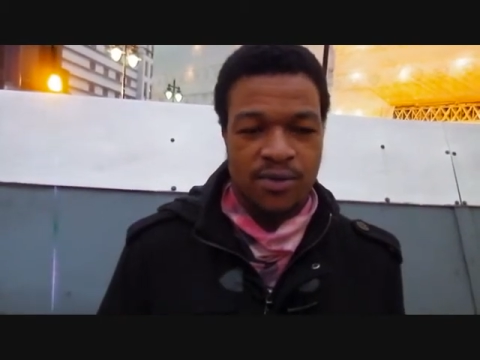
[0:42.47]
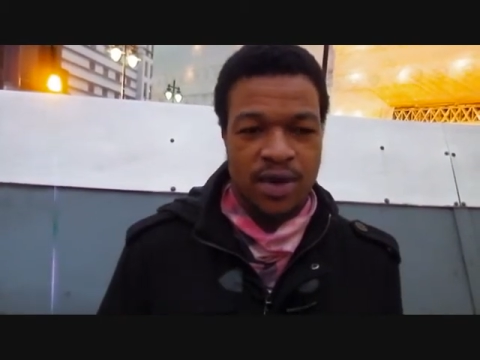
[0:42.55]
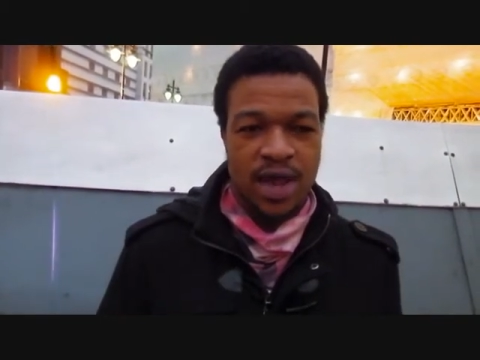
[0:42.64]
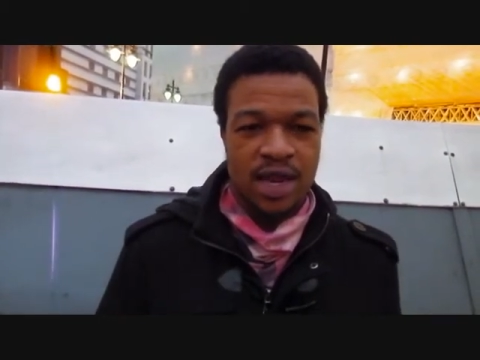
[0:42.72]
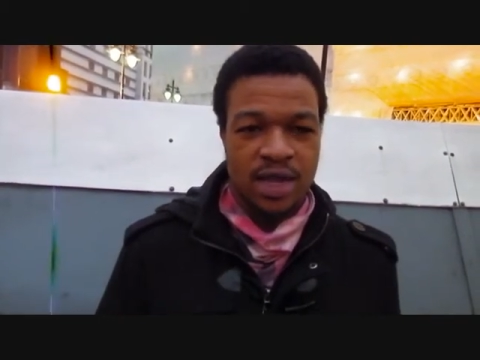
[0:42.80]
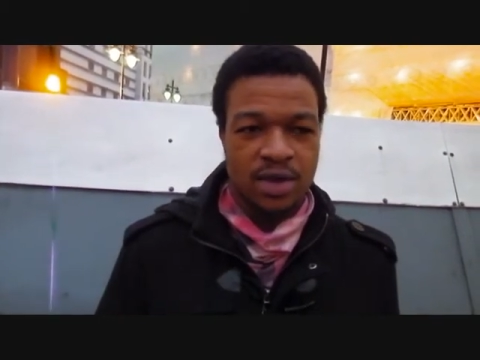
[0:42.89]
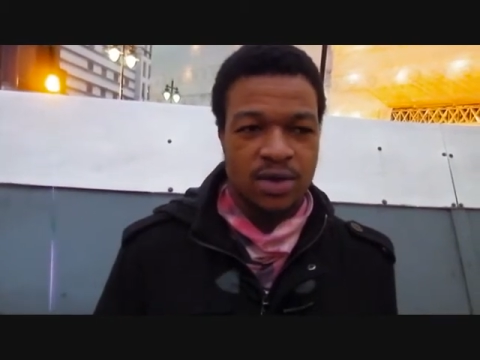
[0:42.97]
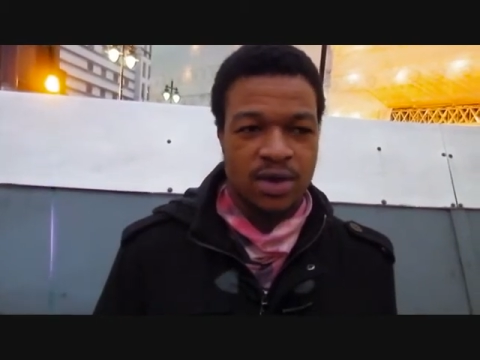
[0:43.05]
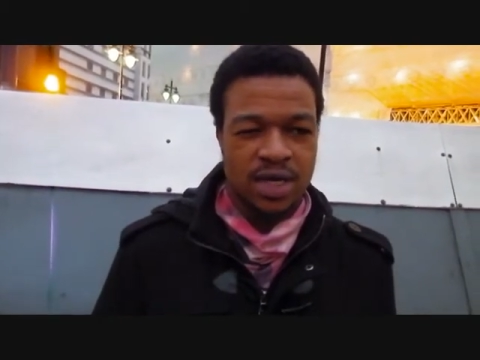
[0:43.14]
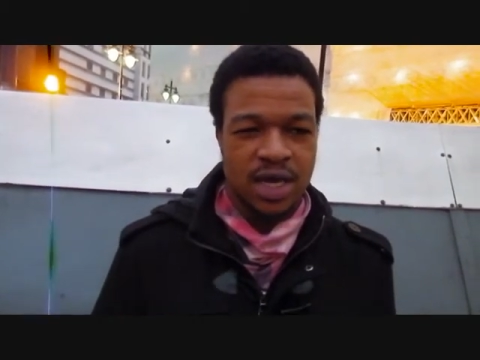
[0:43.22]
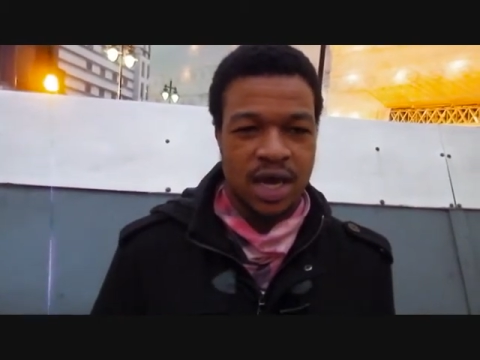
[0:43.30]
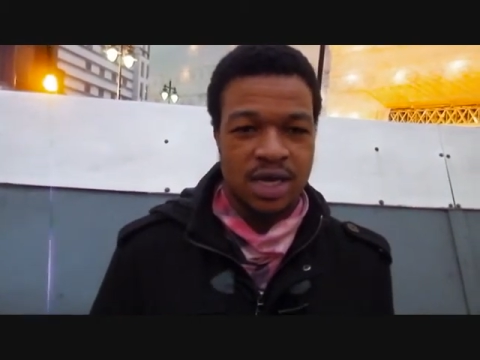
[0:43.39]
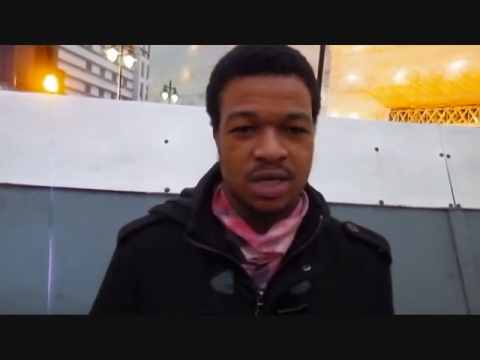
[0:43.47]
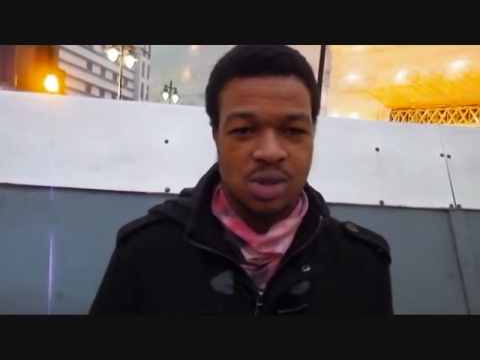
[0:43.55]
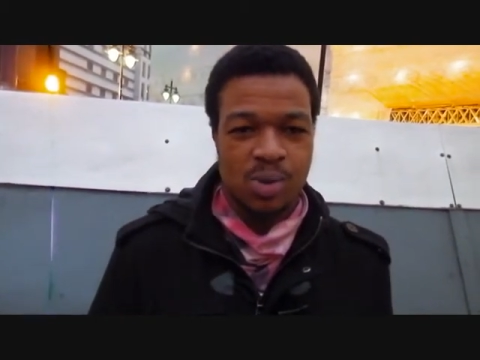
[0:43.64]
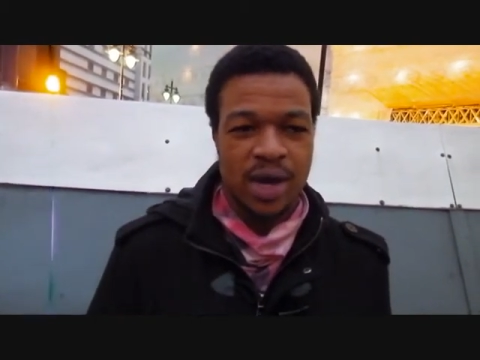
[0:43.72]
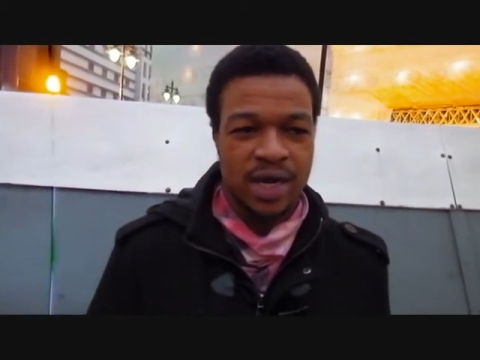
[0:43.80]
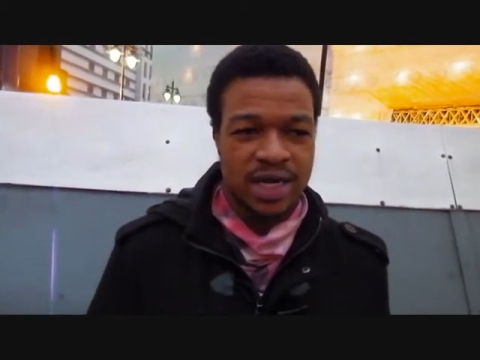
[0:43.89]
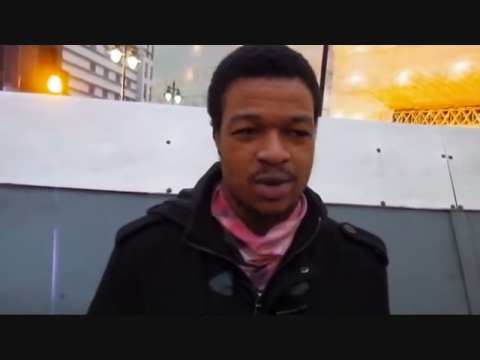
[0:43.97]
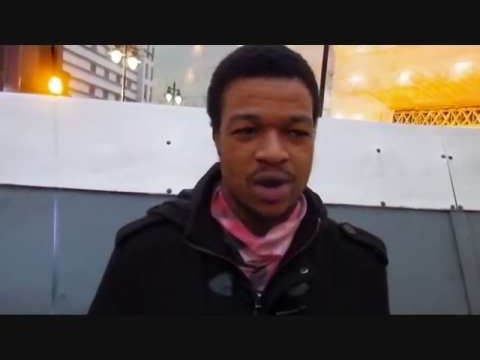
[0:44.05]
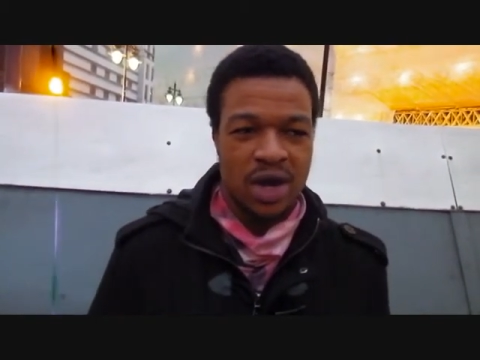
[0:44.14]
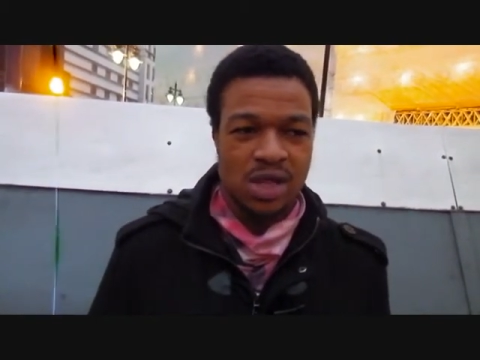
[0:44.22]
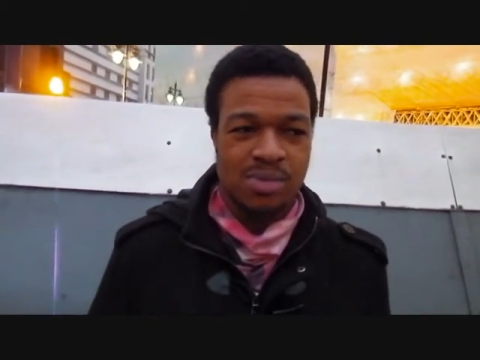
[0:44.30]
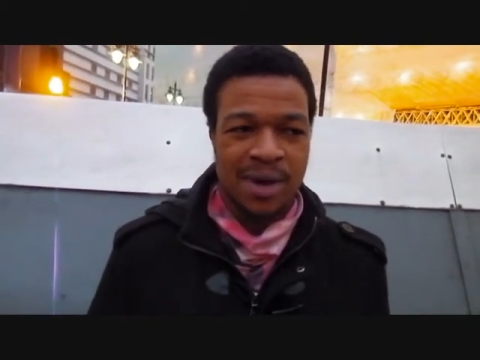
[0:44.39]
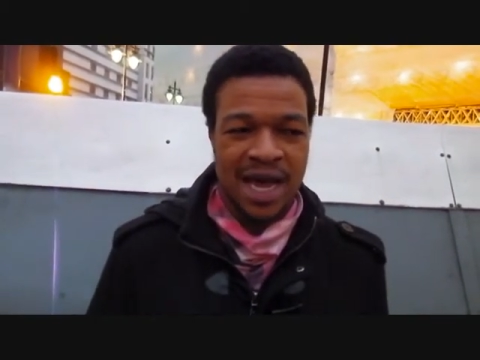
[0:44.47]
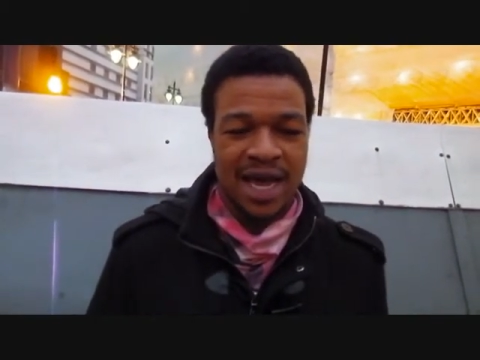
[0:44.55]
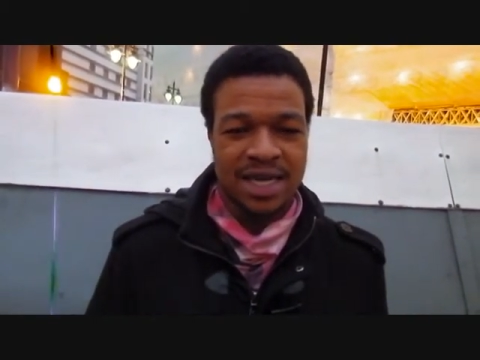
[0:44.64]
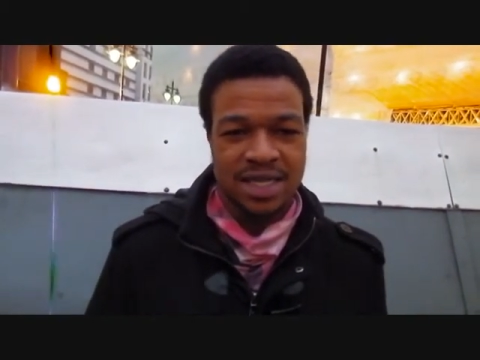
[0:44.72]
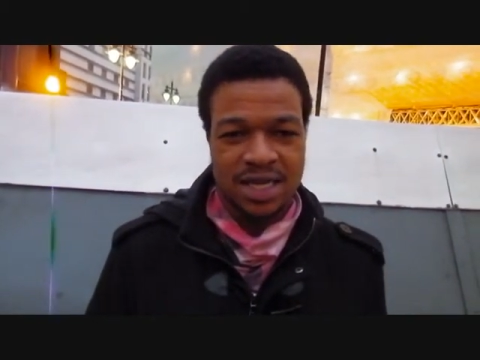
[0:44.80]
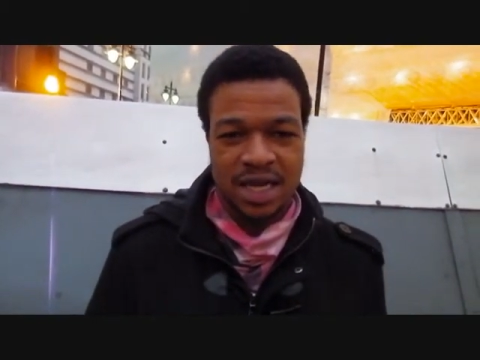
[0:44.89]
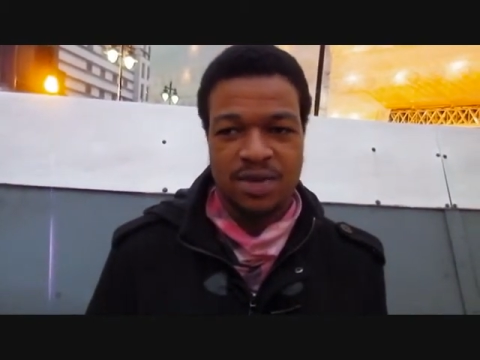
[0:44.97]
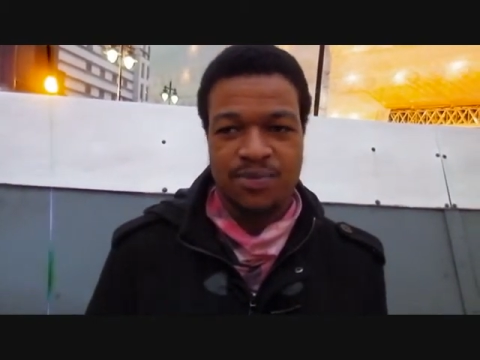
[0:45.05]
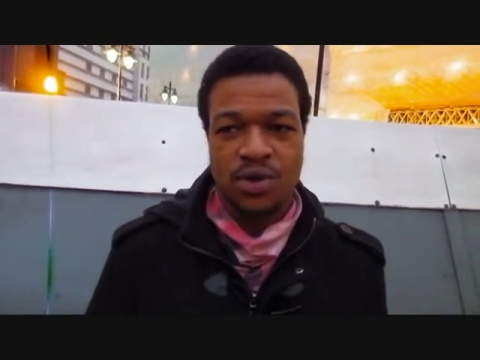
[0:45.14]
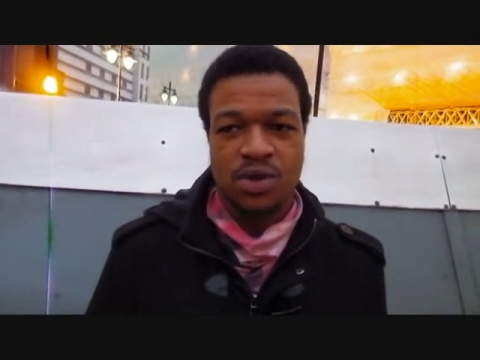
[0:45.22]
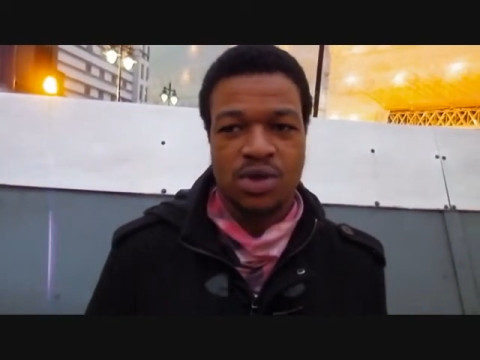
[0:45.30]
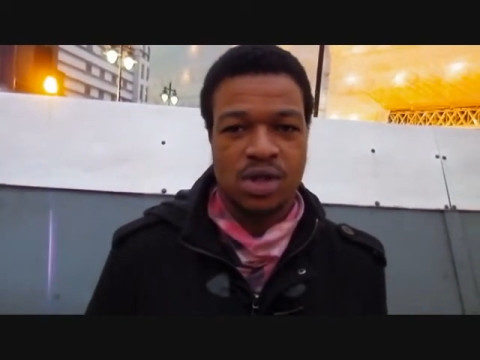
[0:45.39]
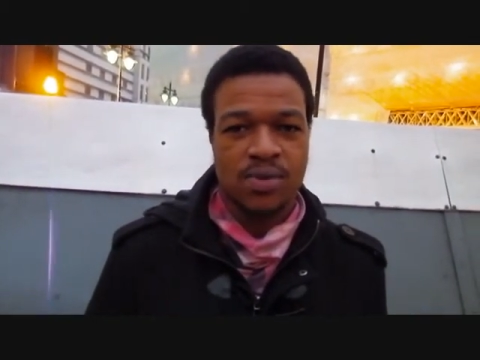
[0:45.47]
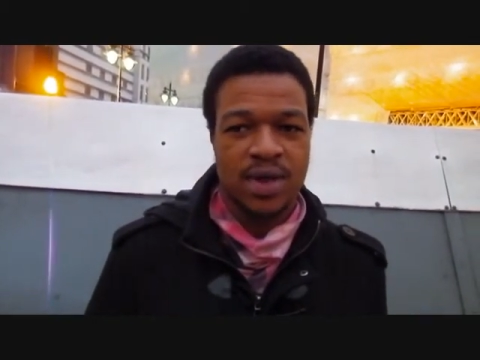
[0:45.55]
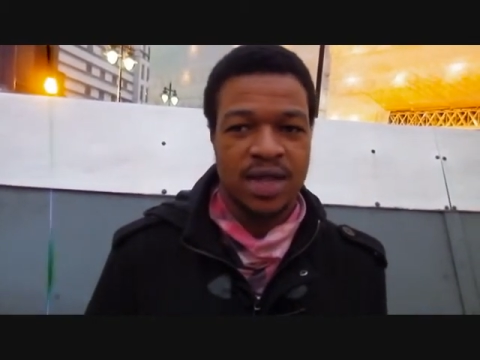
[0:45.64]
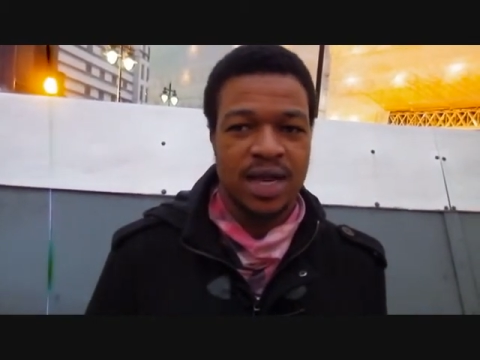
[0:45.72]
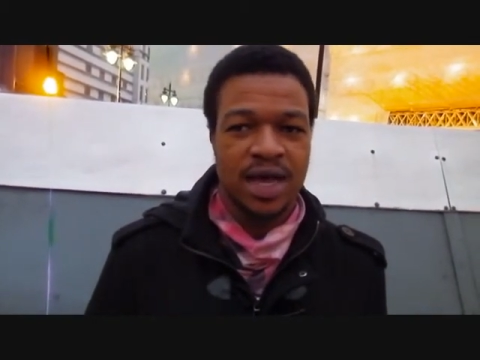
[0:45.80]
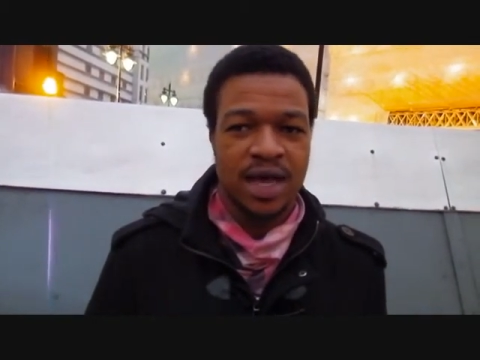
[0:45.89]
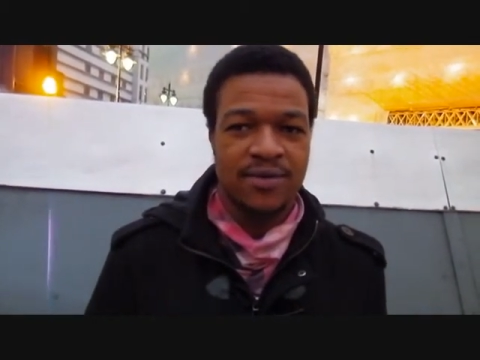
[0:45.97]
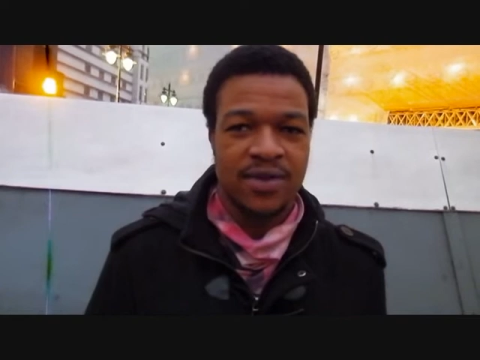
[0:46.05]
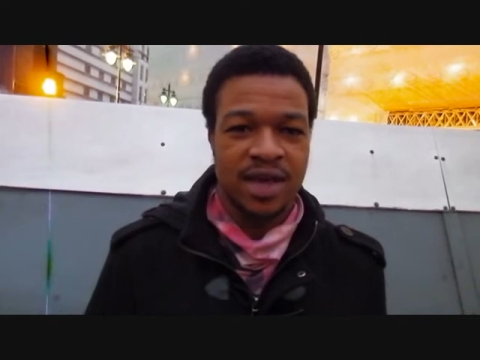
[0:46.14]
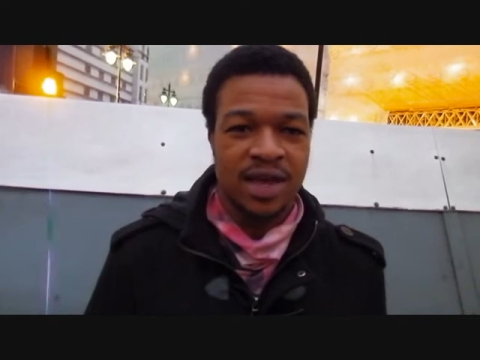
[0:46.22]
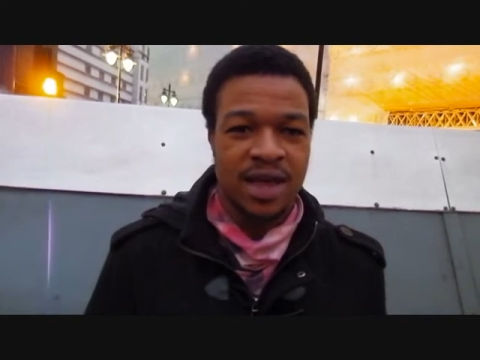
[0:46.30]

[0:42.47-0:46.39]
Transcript: really good nights where the crowd's packed and the music's really lively,